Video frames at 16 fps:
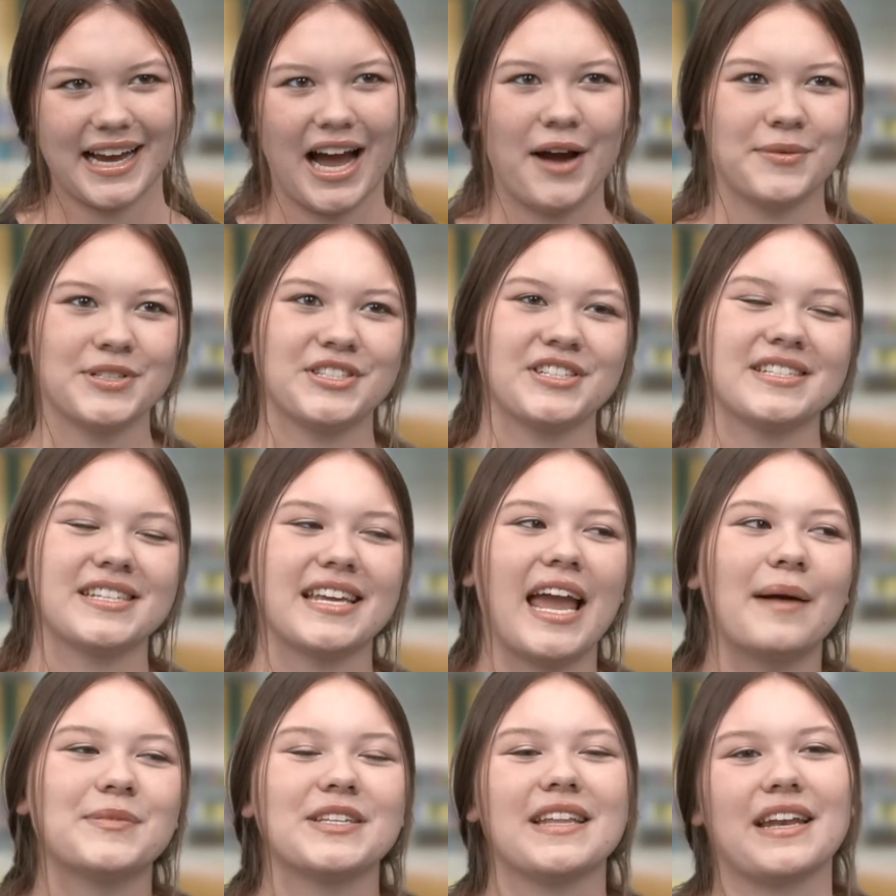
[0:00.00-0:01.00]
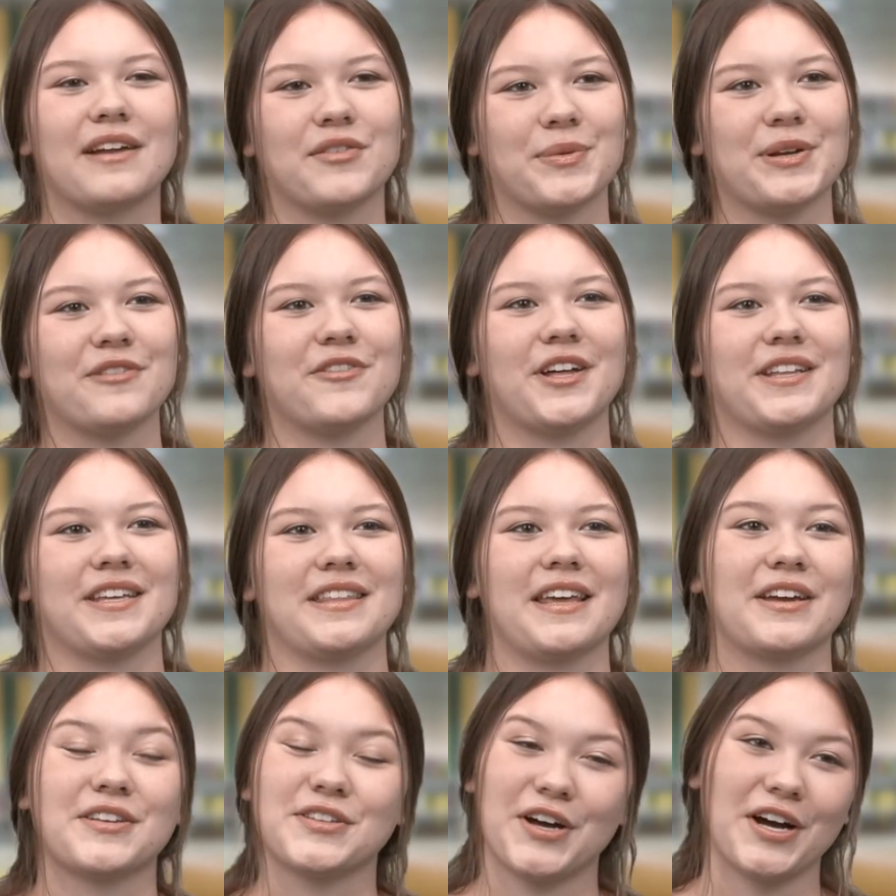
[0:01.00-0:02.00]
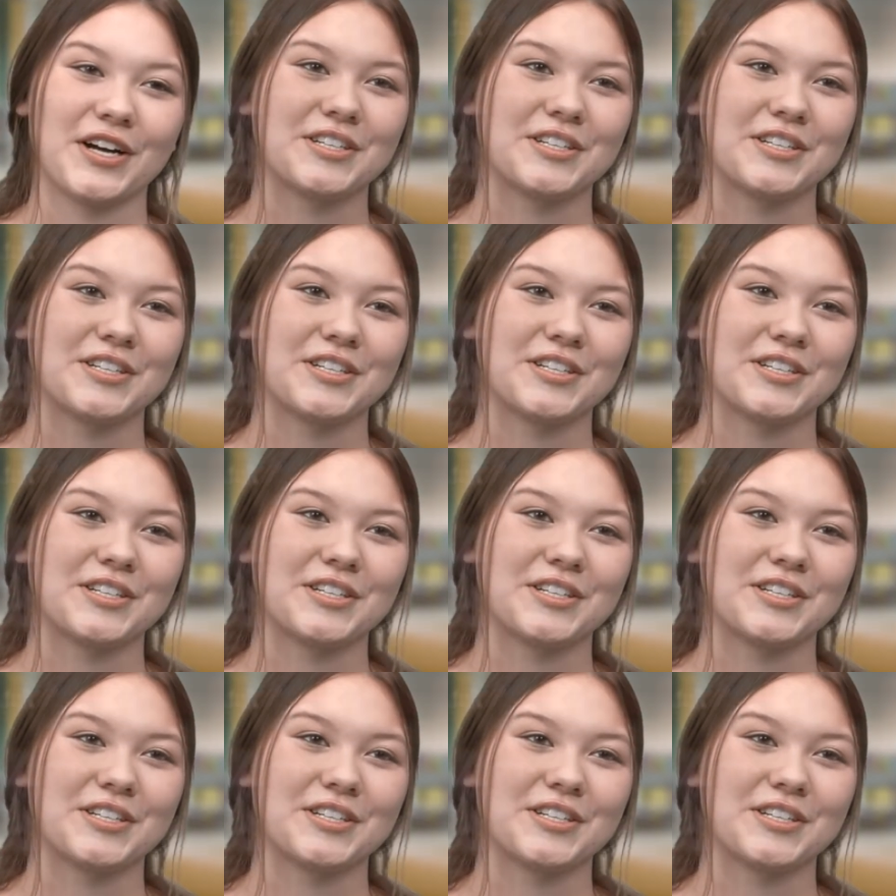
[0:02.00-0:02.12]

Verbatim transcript: I was just the captain that everybody felt like they could talk